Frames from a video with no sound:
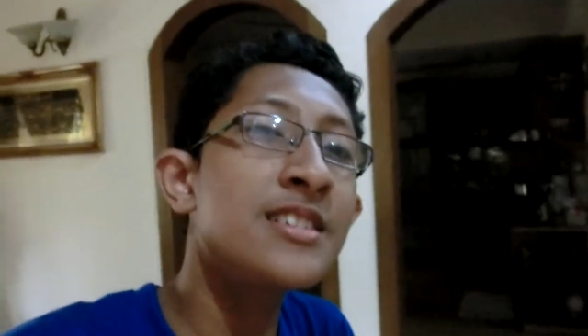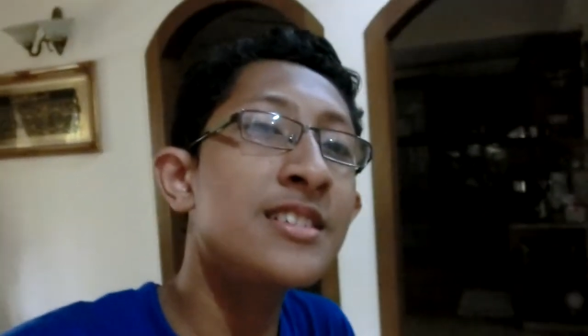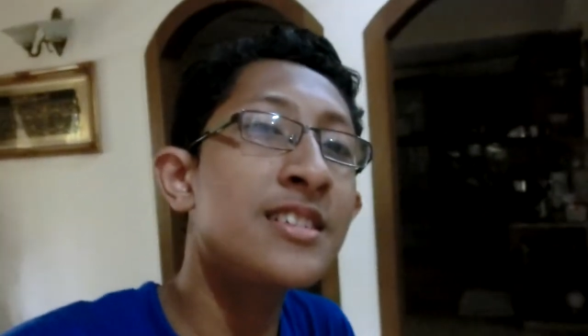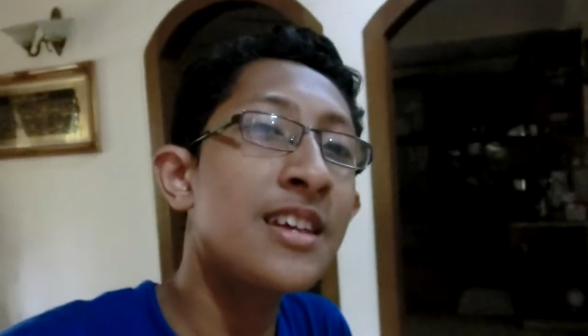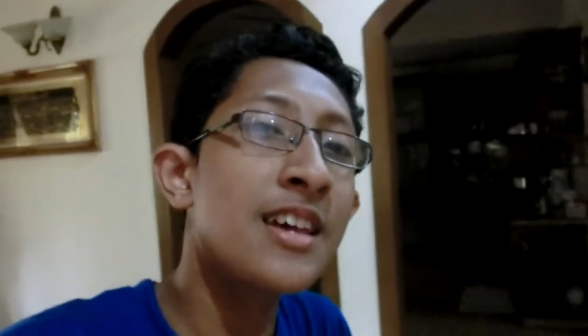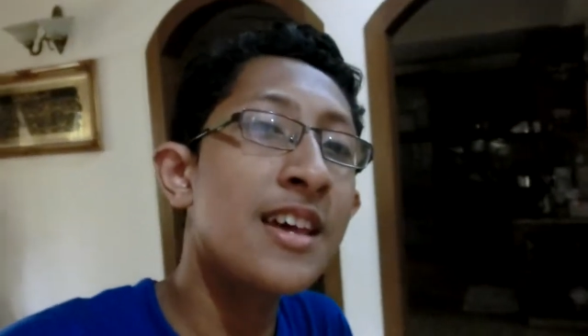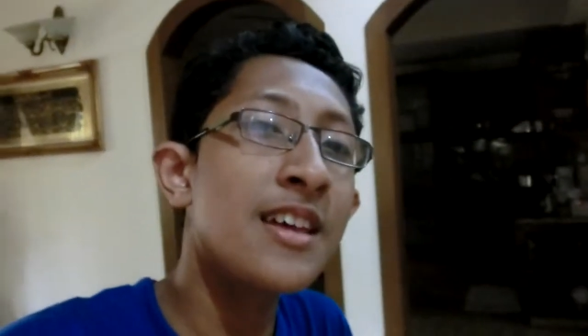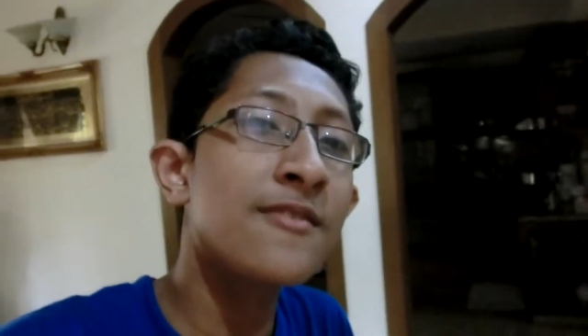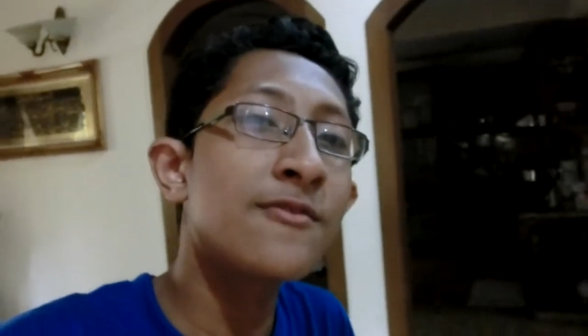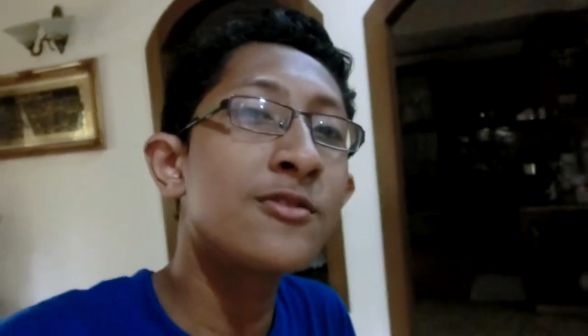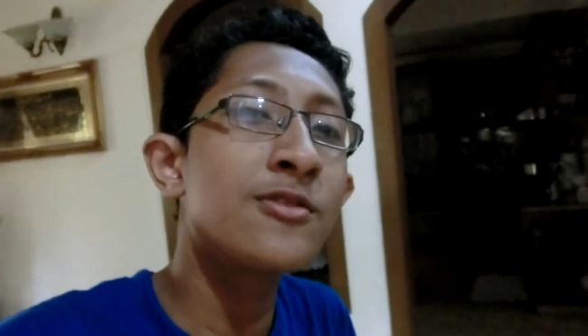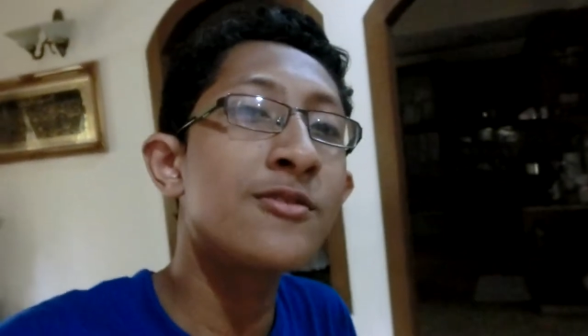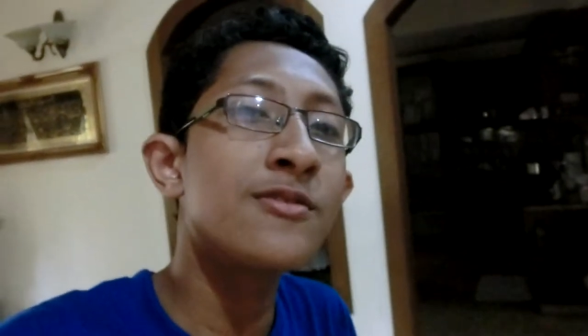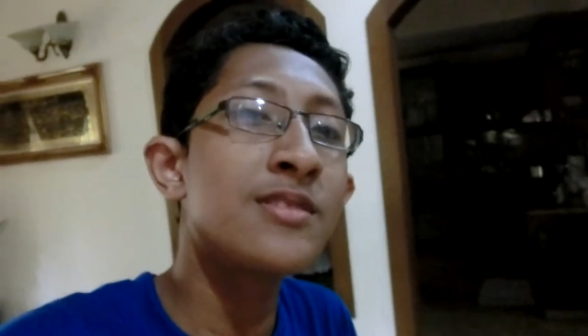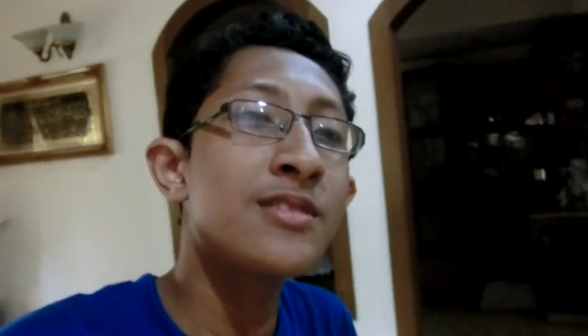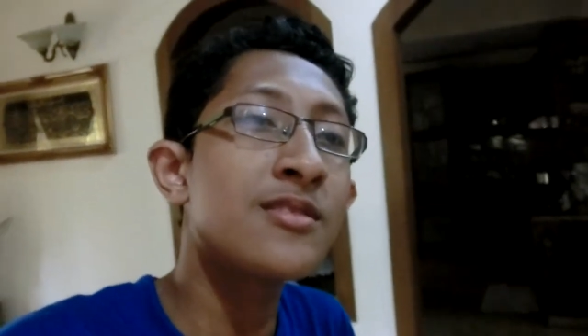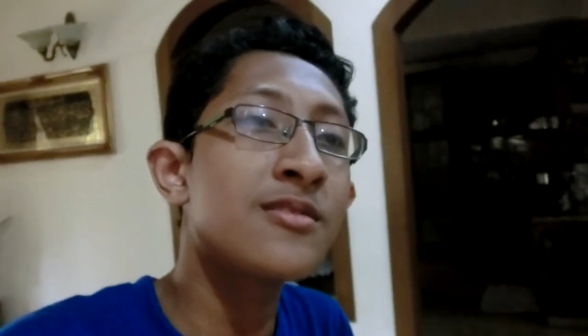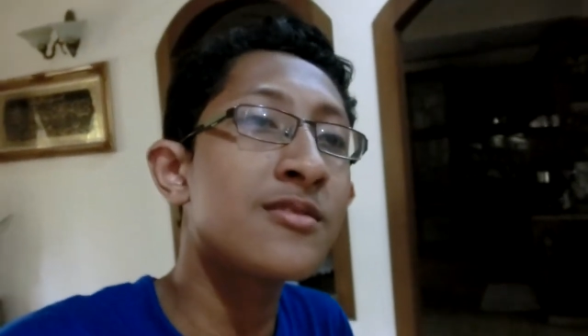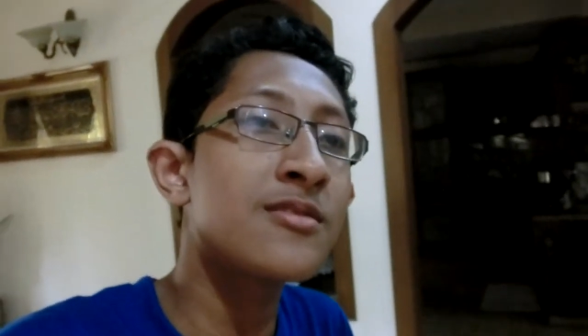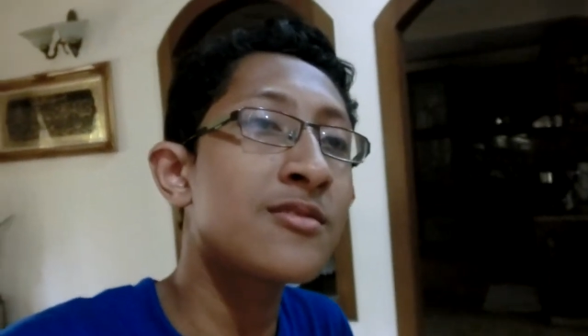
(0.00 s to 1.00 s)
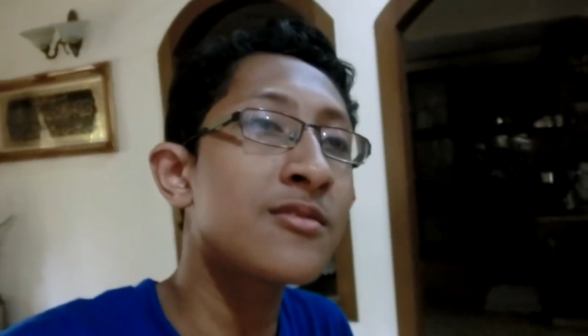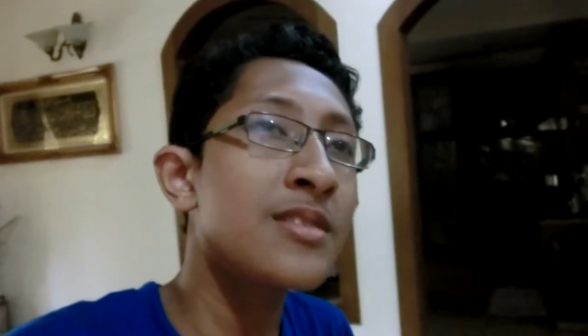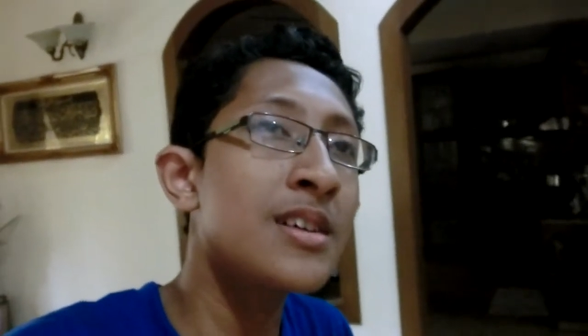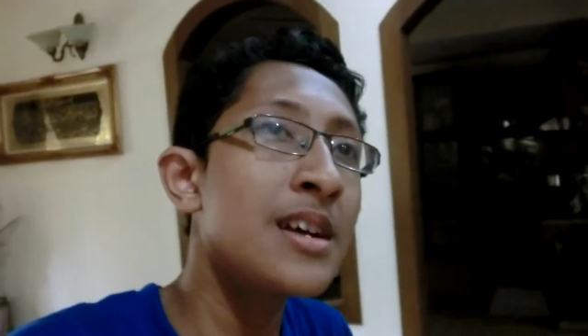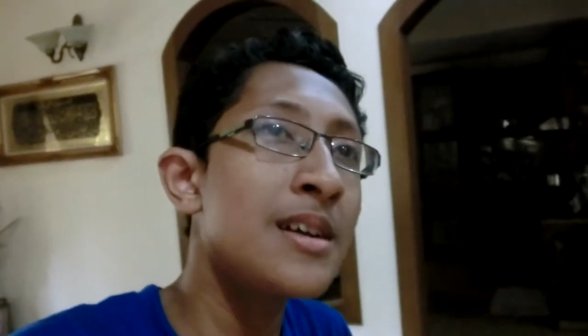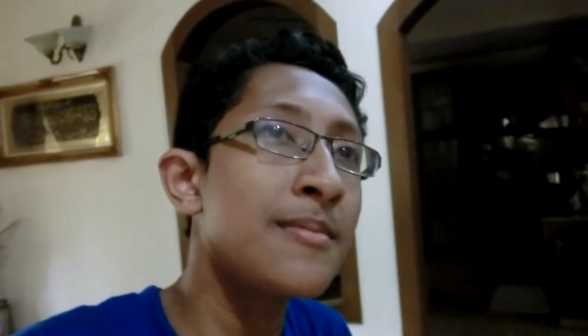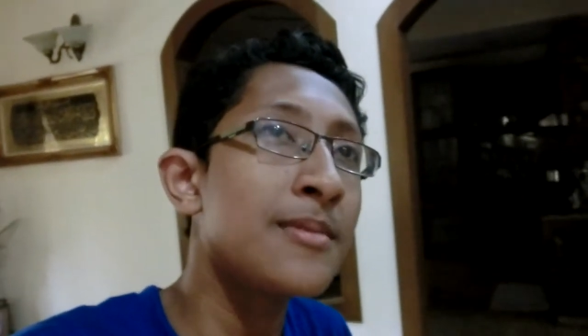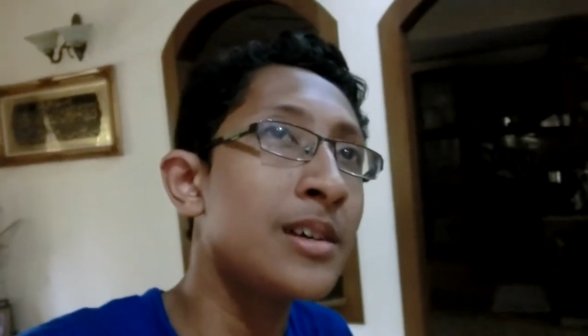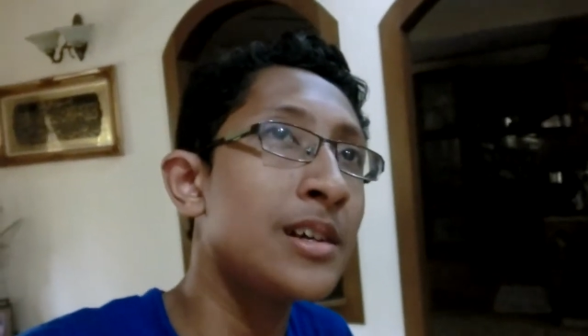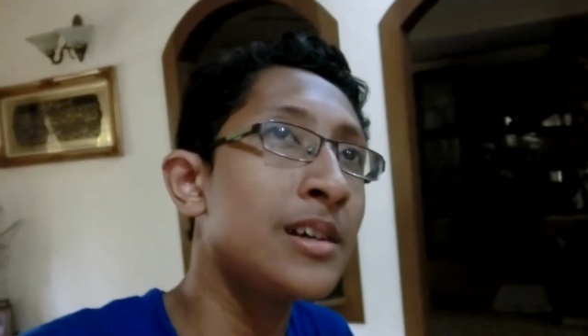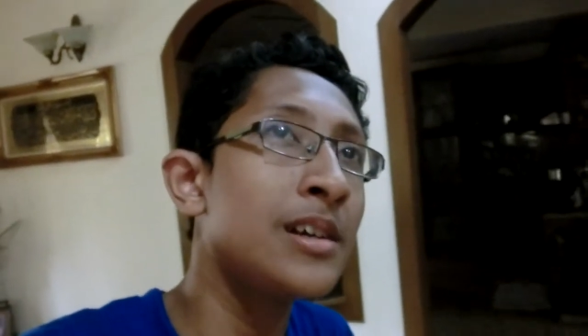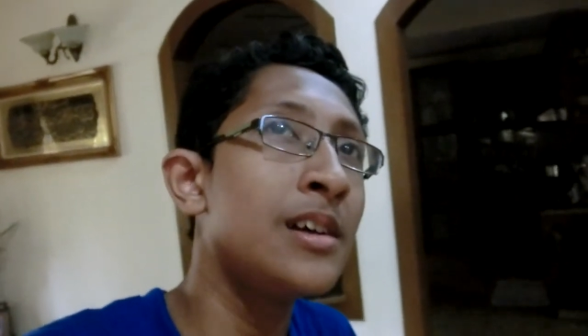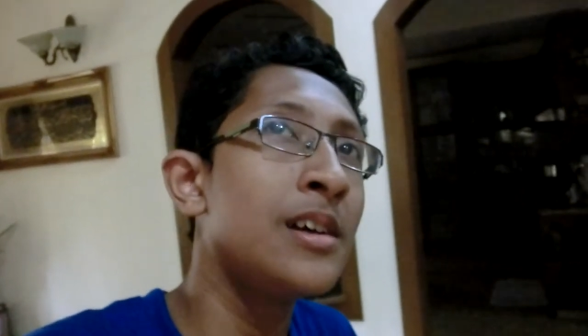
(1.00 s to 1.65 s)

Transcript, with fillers: again for turning subscriber.